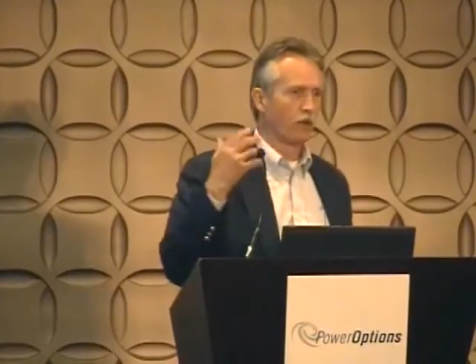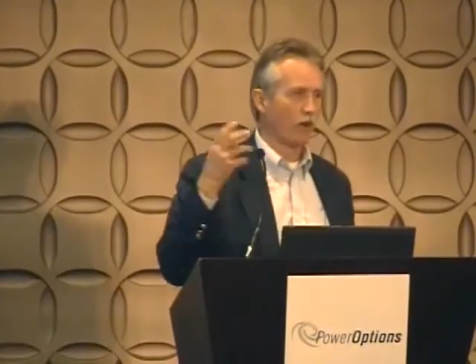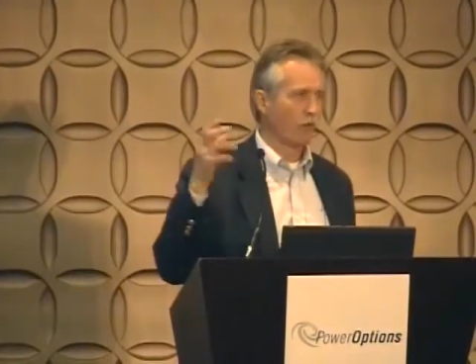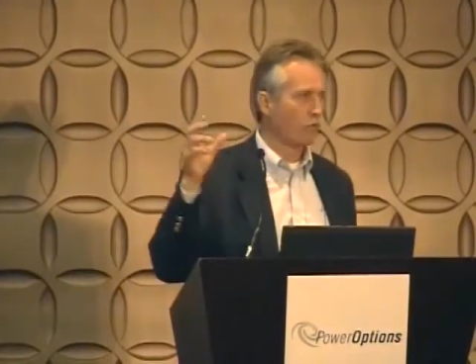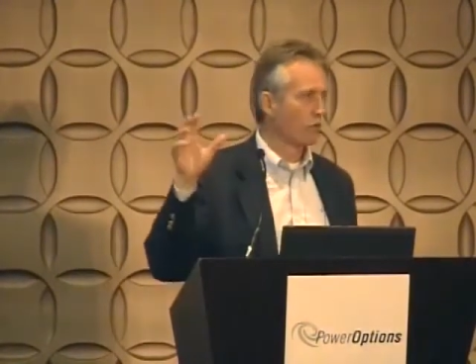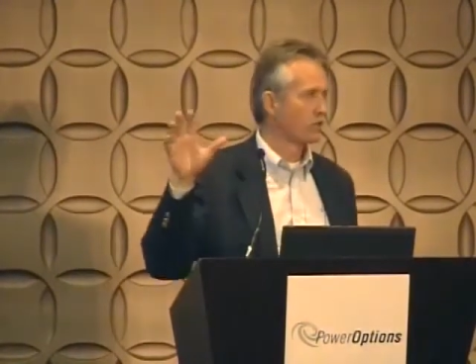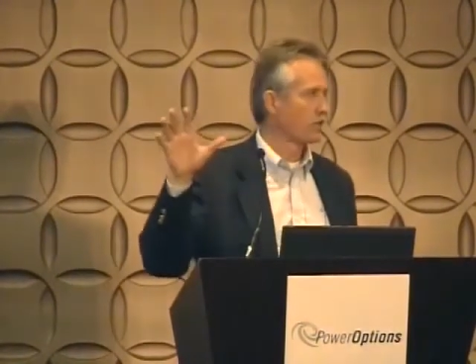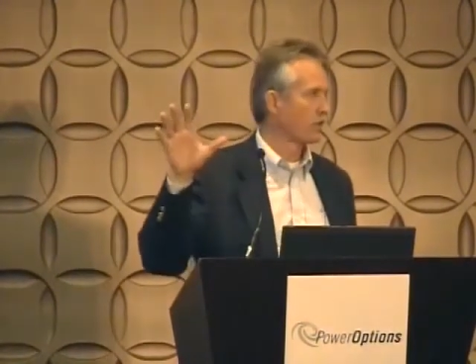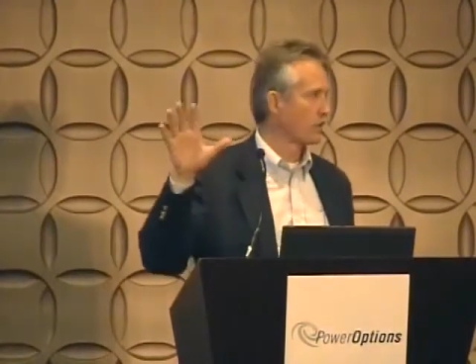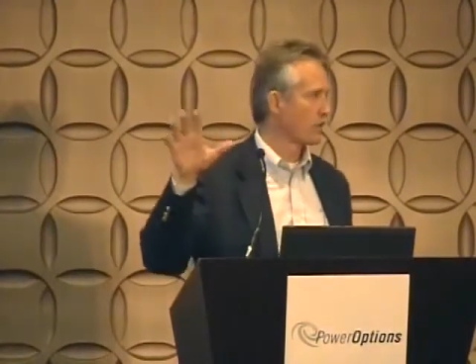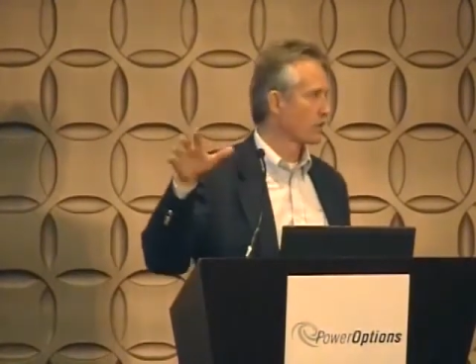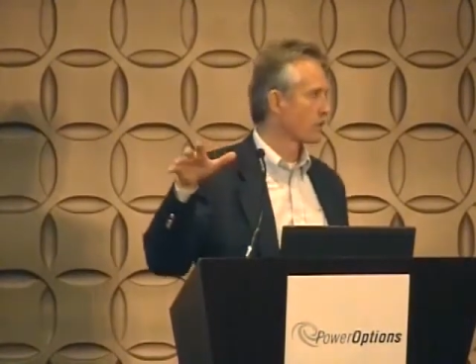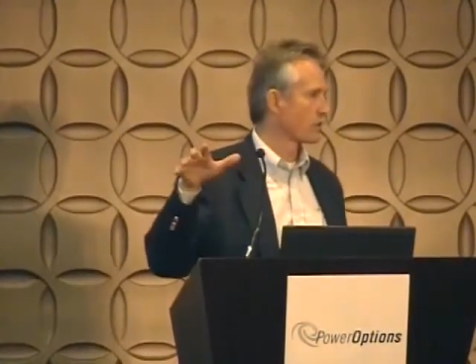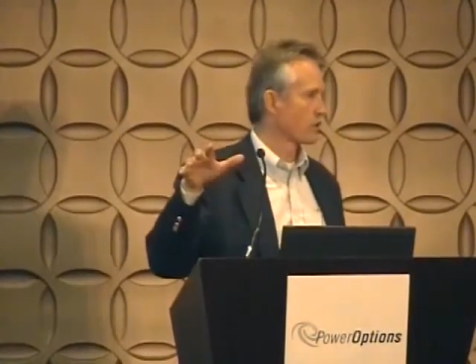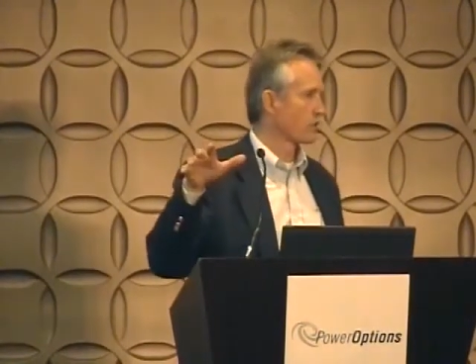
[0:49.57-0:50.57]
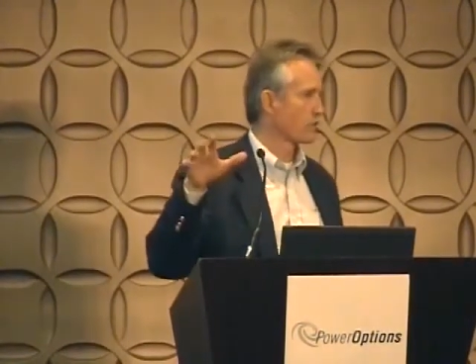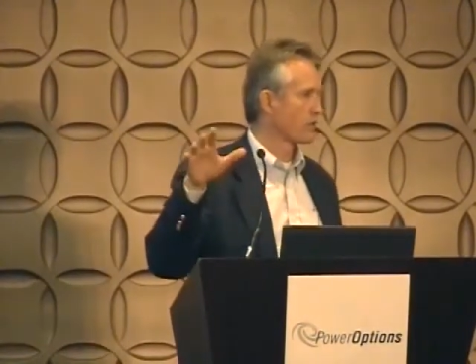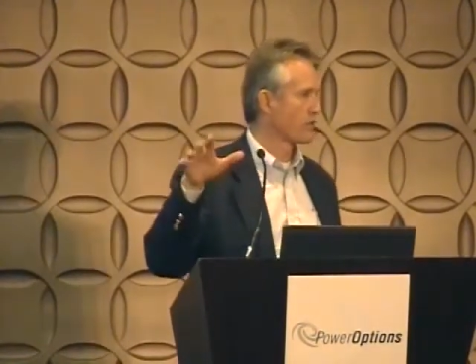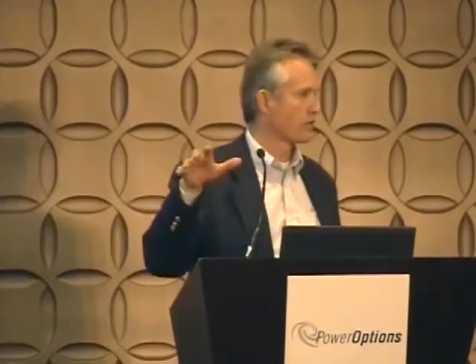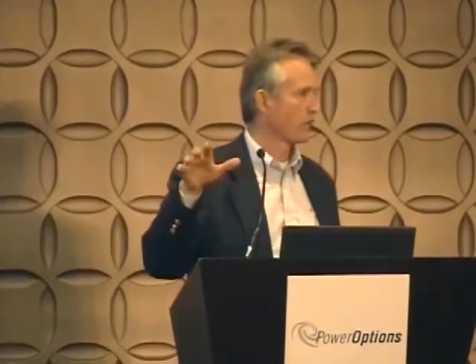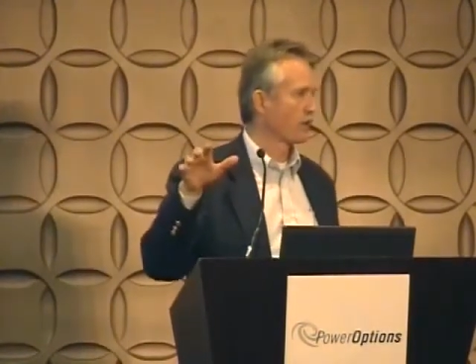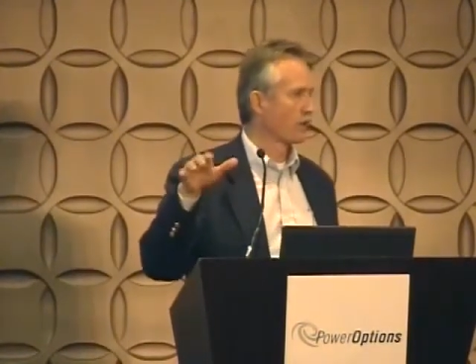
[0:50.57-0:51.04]
I'm using this as a
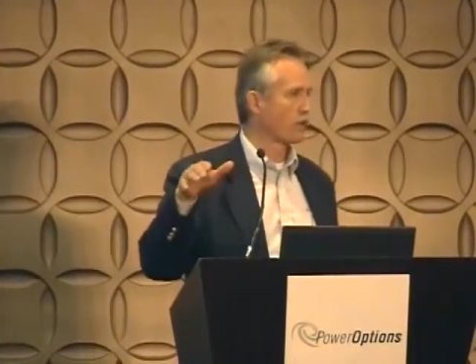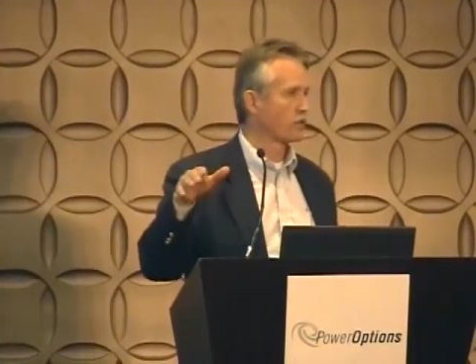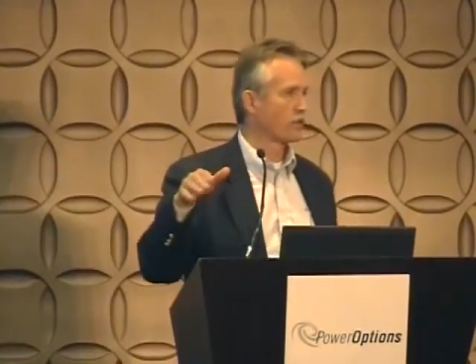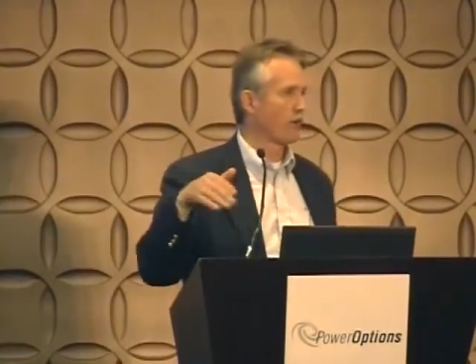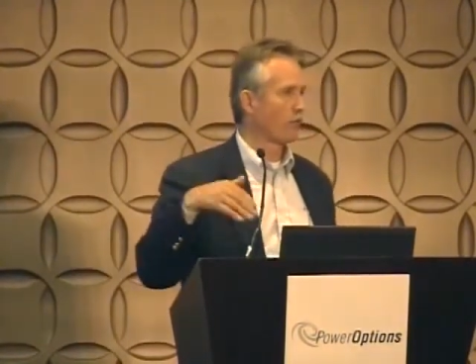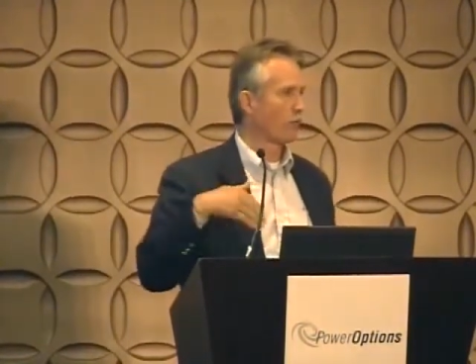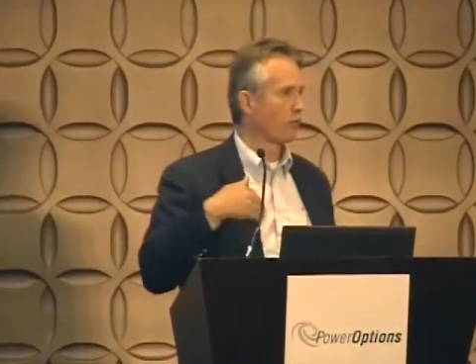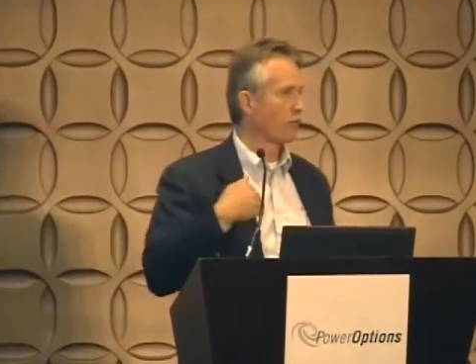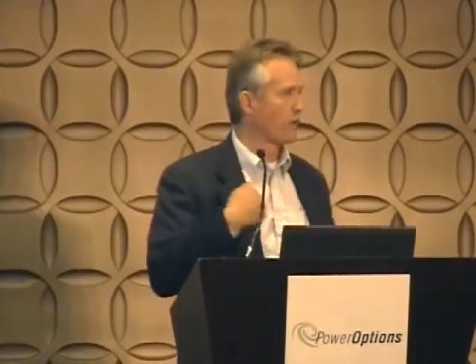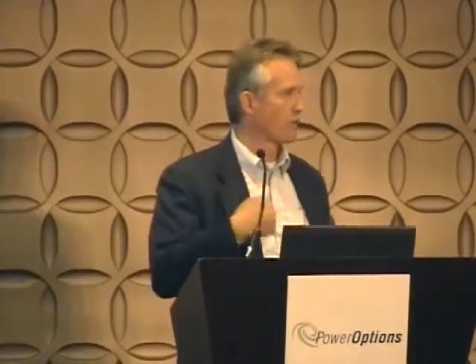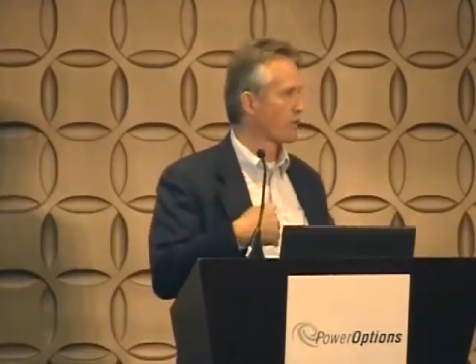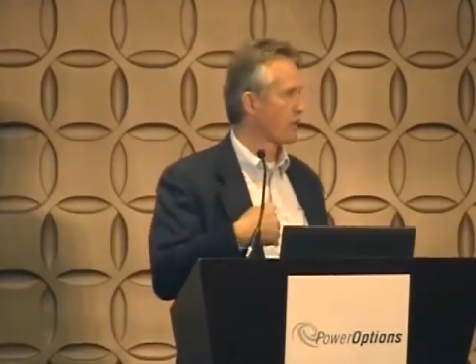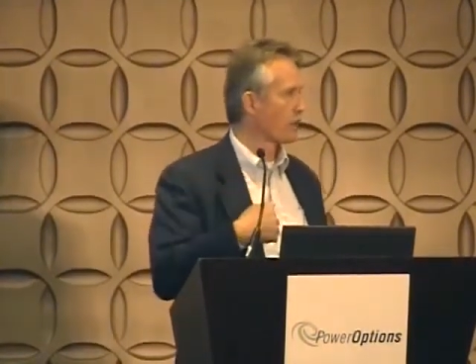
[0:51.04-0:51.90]
specific example because